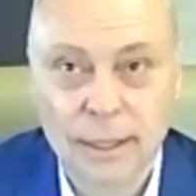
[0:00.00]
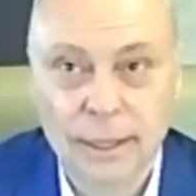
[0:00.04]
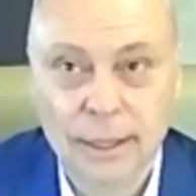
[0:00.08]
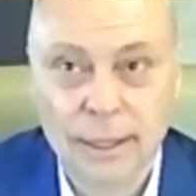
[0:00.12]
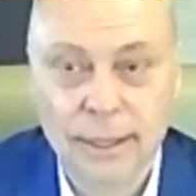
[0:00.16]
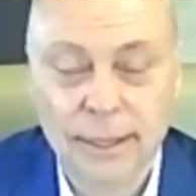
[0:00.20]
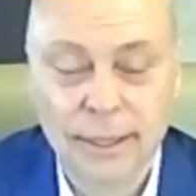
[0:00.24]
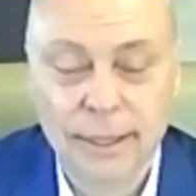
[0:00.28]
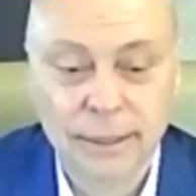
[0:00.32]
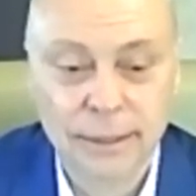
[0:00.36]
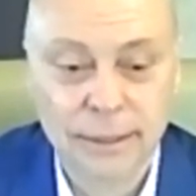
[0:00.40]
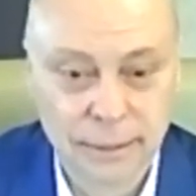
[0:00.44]

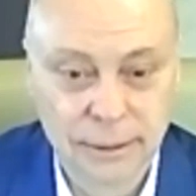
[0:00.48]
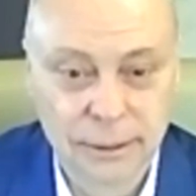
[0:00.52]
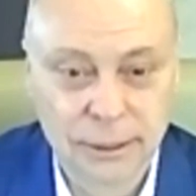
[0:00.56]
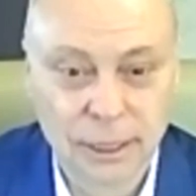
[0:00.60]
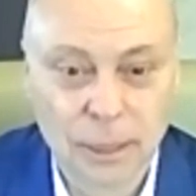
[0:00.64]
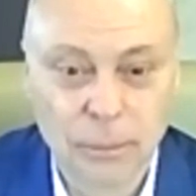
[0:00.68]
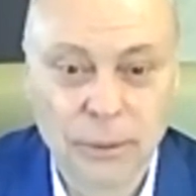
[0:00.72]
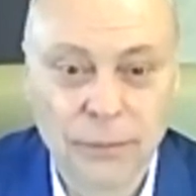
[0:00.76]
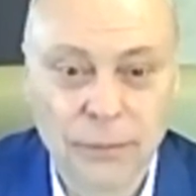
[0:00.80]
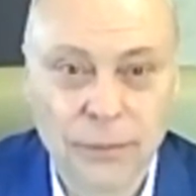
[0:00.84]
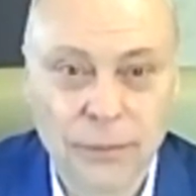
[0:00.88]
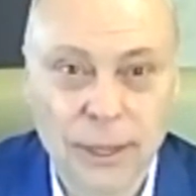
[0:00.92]
And
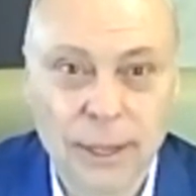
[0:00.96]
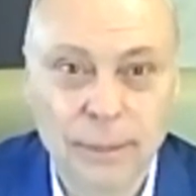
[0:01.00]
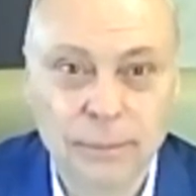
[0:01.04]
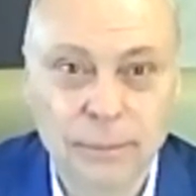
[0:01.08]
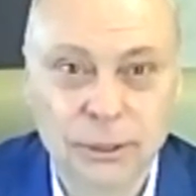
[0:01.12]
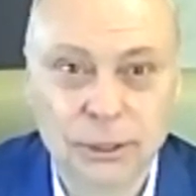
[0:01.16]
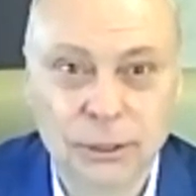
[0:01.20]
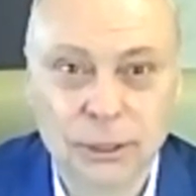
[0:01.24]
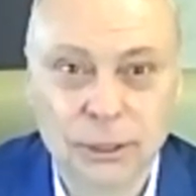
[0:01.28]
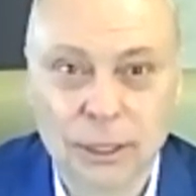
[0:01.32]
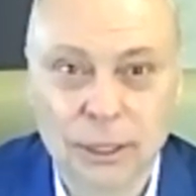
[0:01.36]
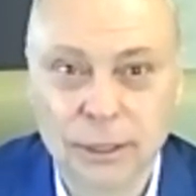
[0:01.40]
some of them
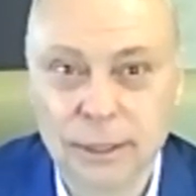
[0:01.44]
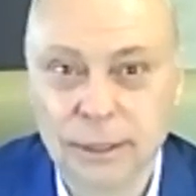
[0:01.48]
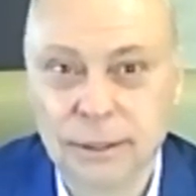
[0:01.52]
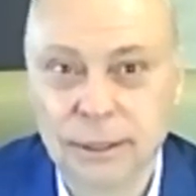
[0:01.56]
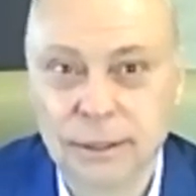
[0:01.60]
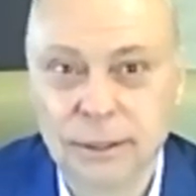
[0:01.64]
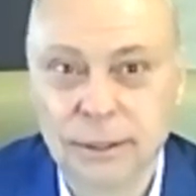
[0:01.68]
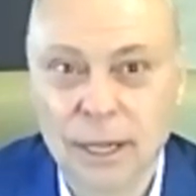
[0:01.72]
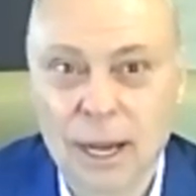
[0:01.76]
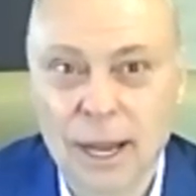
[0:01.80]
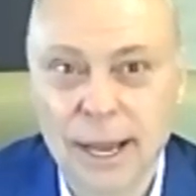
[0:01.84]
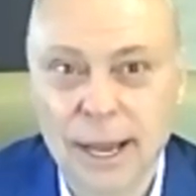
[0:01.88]
started
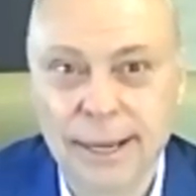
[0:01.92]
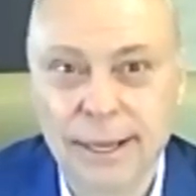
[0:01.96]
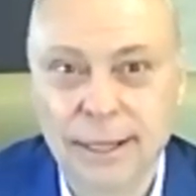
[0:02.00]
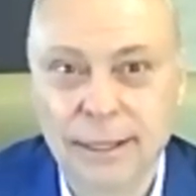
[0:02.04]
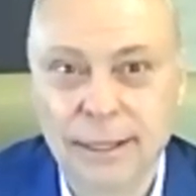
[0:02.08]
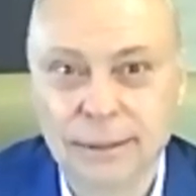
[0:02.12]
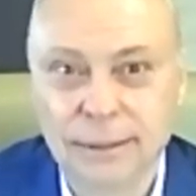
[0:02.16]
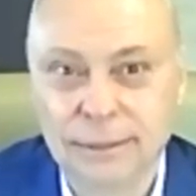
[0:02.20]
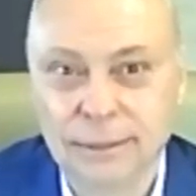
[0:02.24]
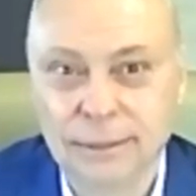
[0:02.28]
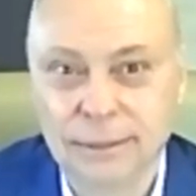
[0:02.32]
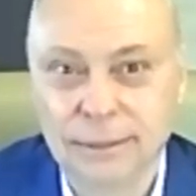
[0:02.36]
to die.
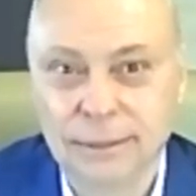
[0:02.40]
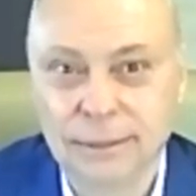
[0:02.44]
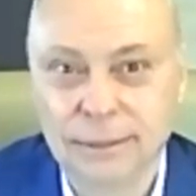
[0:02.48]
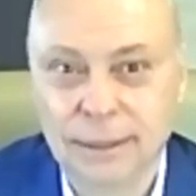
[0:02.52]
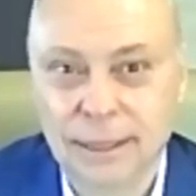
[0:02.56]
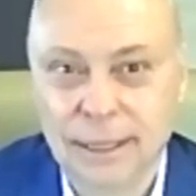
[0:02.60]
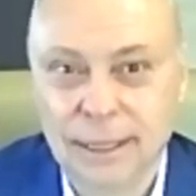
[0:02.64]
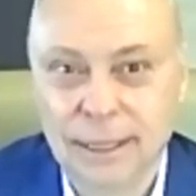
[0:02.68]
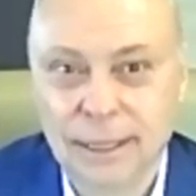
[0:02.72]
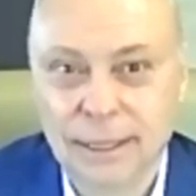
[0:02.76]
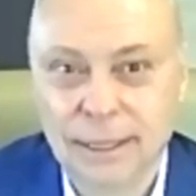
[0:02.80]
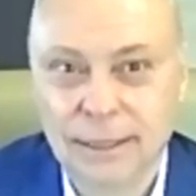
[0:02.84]

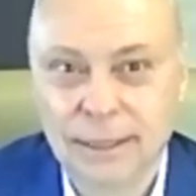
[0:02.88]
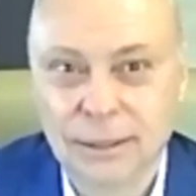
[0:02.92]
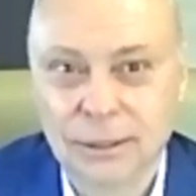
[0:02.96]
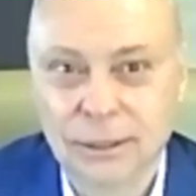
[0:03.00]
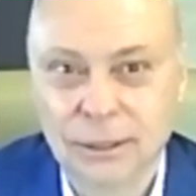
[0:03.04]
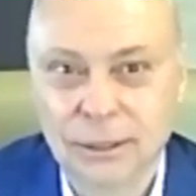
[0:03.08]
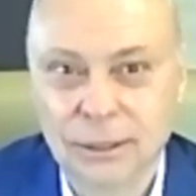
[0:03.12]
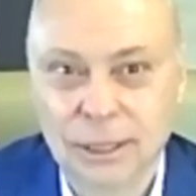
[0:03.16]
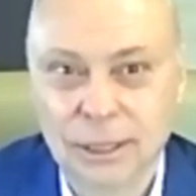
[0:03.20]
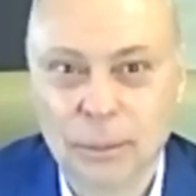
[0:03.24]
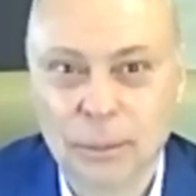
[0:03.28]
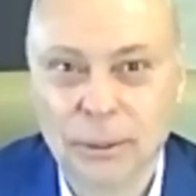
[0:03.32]

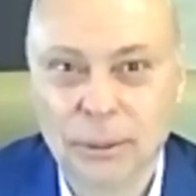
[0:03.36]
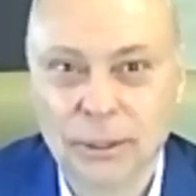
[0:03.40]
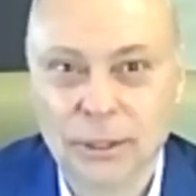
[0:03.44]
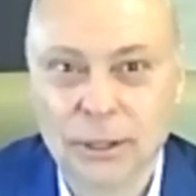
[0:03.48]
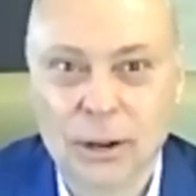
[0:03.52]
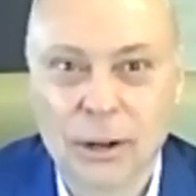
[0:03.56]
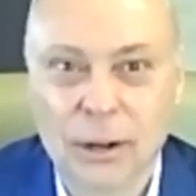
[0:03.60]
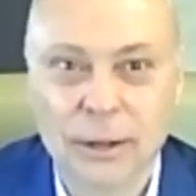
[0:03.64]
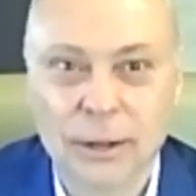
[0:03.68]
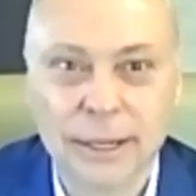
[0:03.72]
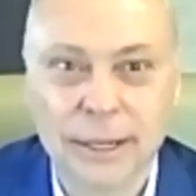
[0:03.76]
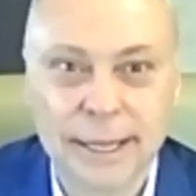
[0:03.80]
So some of the
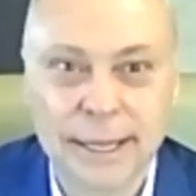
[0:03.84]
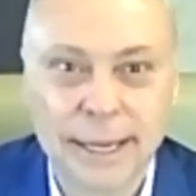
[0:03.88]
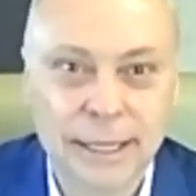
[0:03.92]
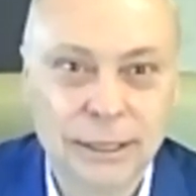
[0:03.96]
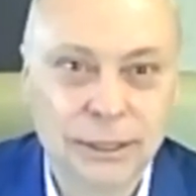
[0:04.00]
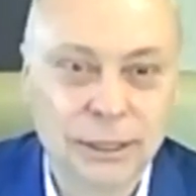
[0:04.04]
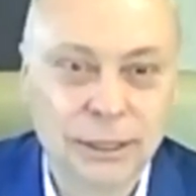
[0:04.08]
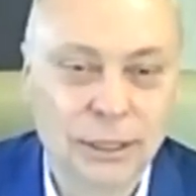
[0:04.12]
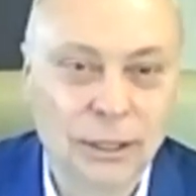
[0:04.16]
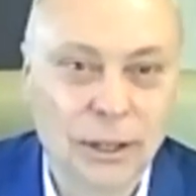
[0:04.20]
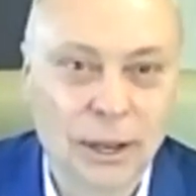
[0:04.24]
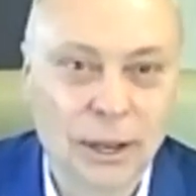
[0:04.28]

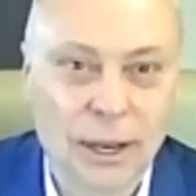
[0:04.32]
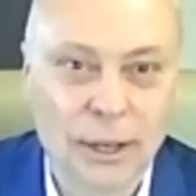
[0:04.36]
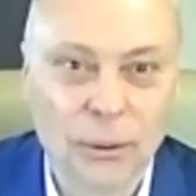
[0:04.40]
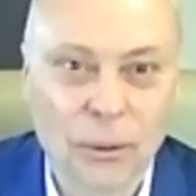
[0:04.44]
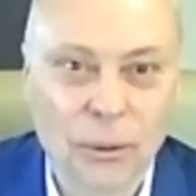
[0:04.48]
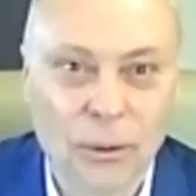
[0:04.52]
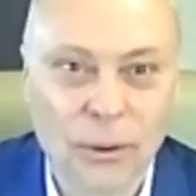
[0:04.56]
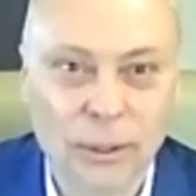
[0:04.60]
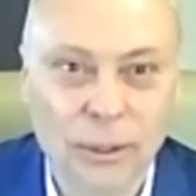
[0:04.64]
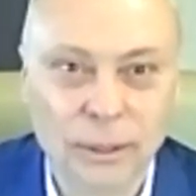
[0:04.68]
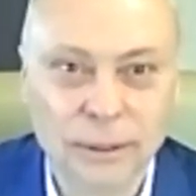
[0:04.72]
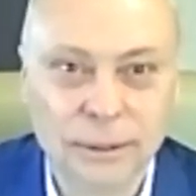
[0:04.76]
congregation got
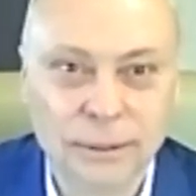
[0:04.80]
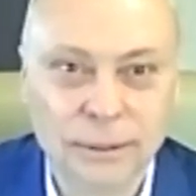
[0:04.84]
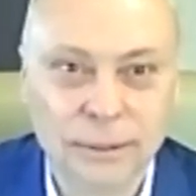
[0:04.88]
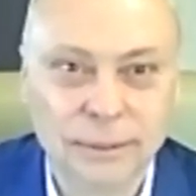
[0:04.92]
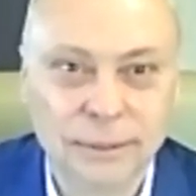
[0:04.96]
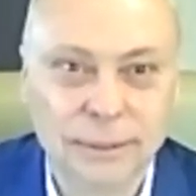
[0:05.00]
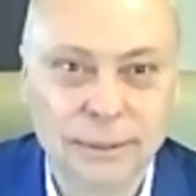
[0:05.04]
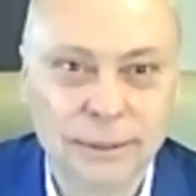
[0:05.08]
old.